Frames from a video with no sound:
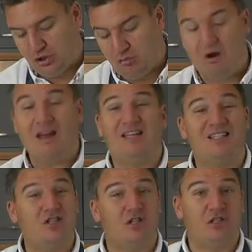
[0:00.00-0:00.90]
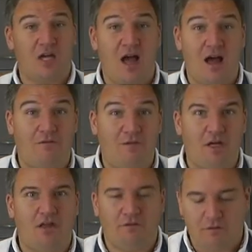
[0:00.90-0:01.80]
a great addition to have
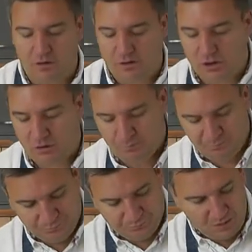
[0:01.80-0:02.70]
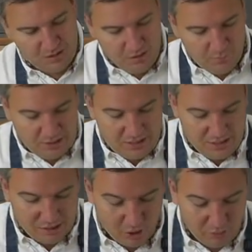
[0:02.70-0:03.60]
in the fridge. But there
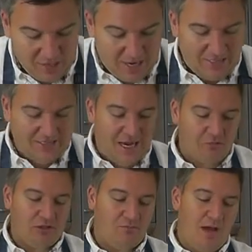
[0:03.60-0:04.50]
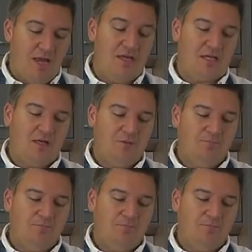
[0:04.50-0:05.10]
you go, that is how to make